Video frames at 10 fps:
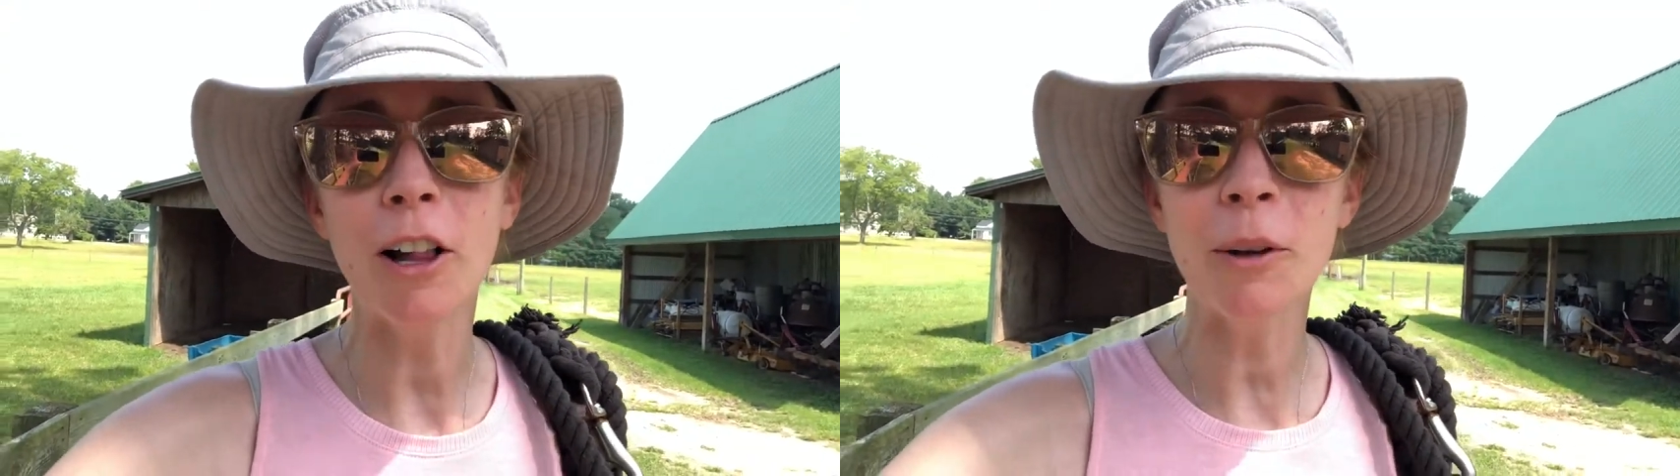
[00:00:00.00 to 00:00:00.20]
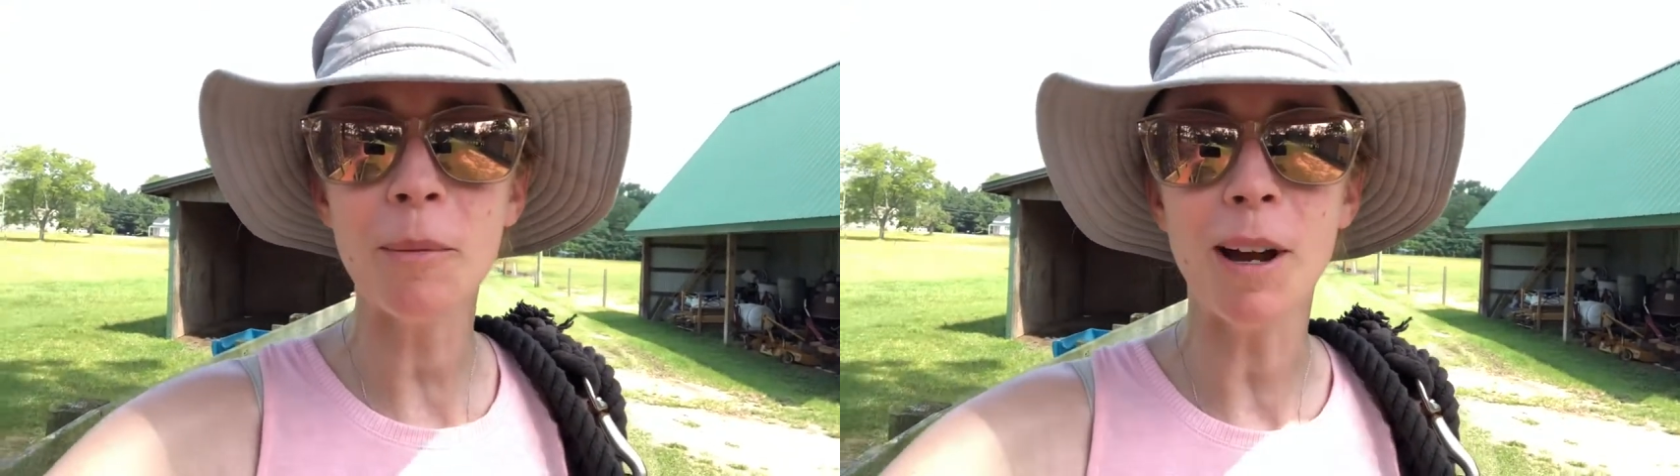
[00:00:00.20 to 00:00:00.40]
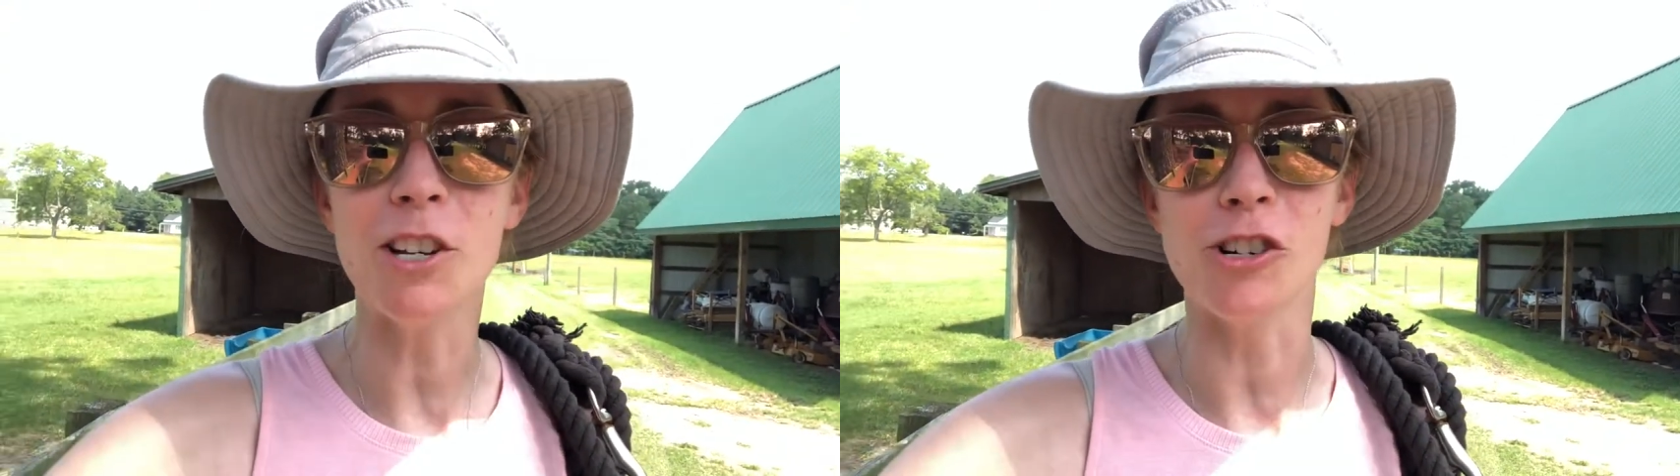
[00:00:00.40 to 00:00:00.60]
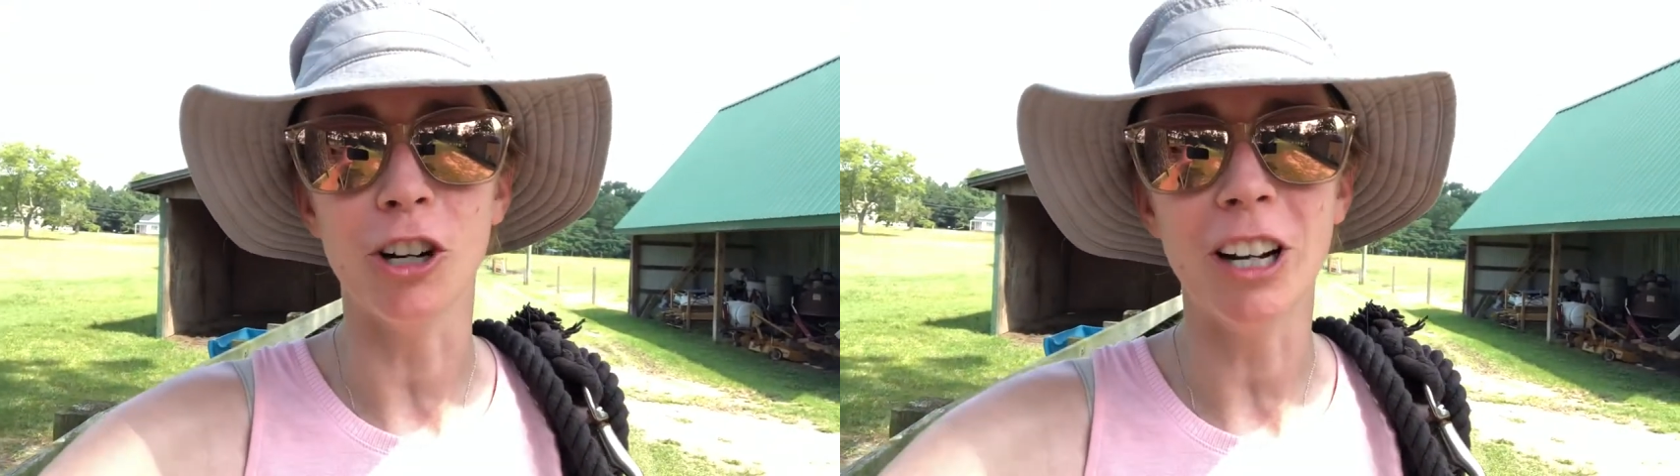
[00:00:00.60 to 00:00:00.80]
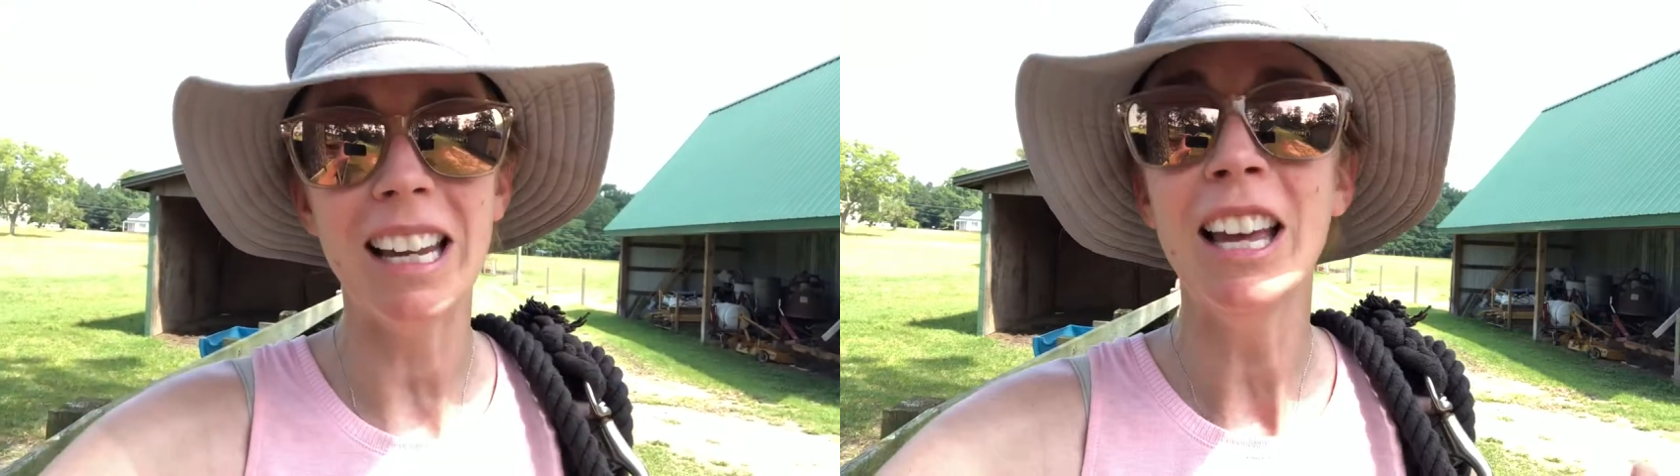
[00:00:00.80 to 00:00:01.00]
following my
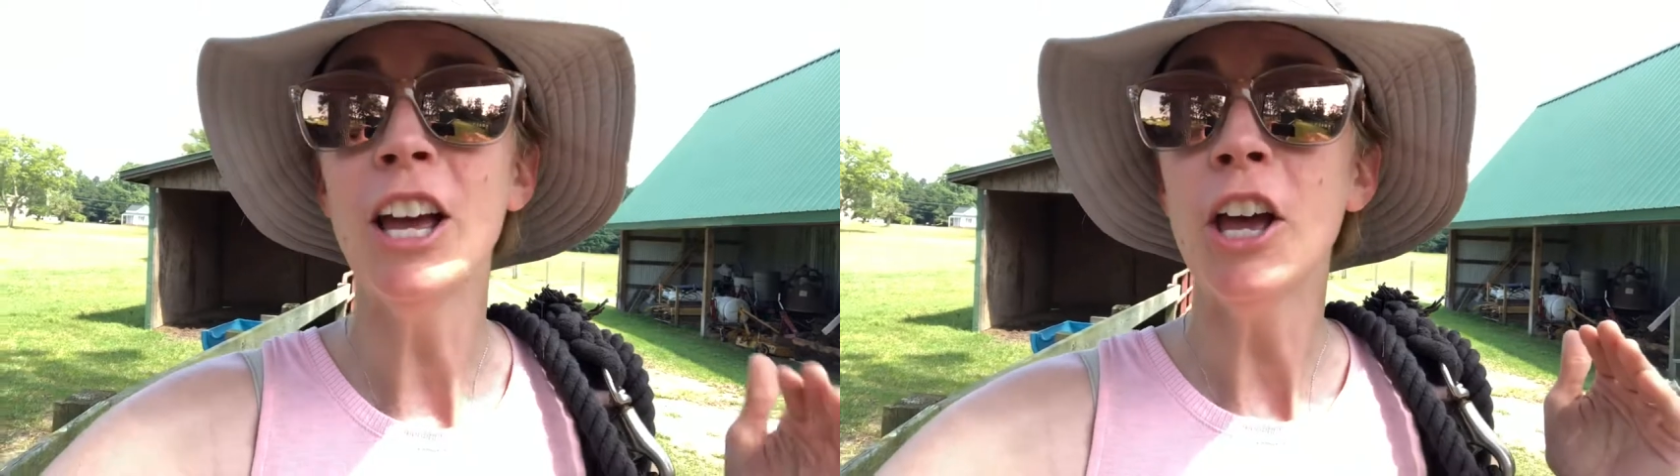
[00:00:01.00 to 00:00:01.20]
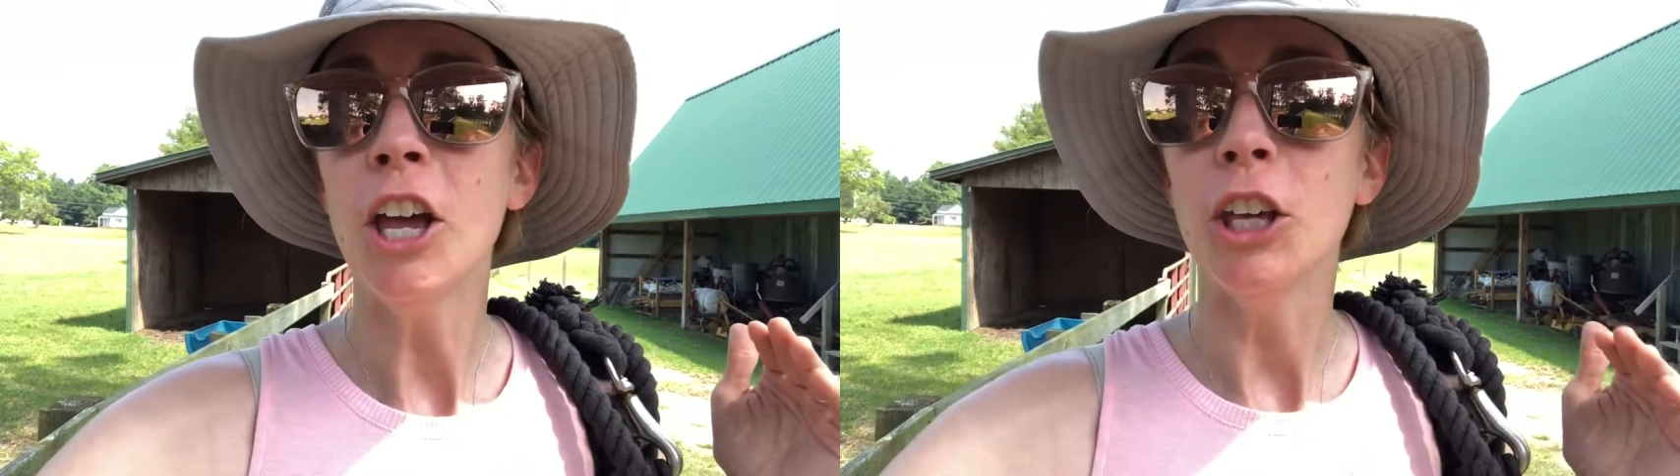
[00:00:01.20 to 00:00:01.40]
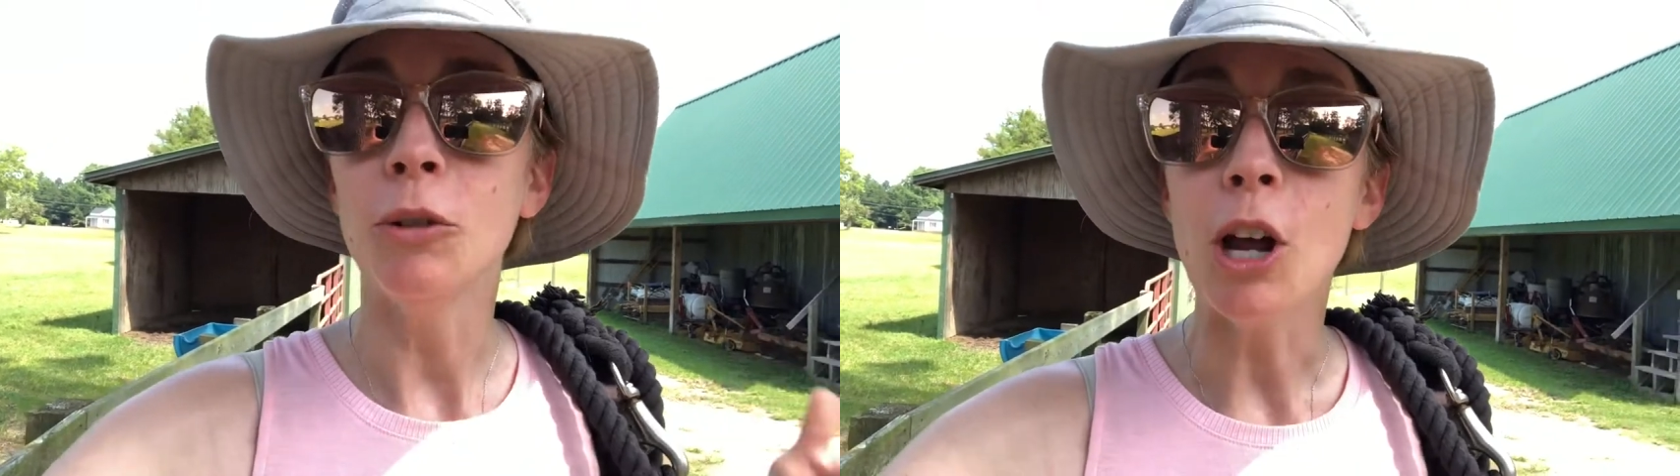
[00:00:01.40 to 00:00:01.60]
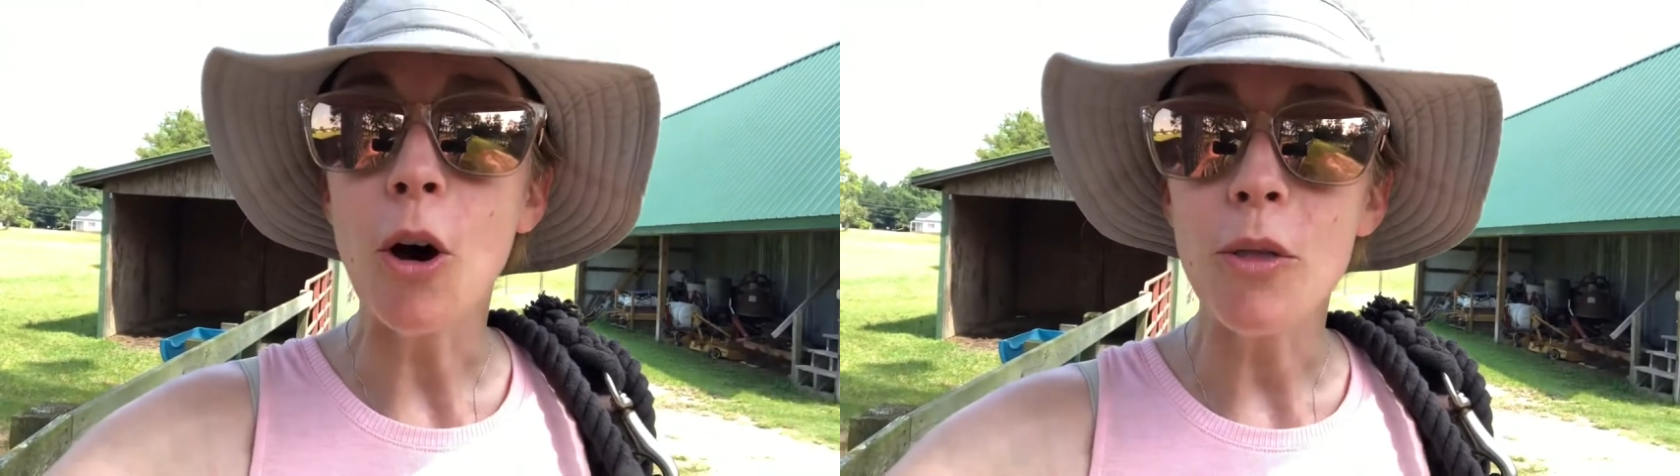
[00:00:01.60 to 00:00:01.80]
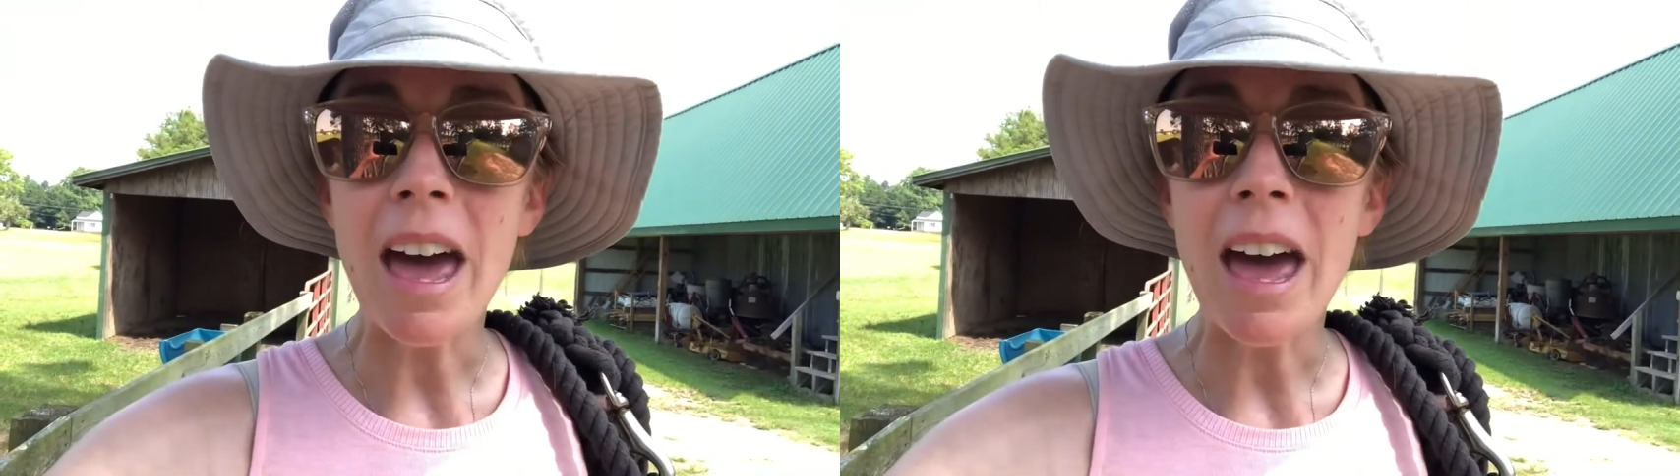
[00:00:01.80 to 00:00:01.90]
journey, you know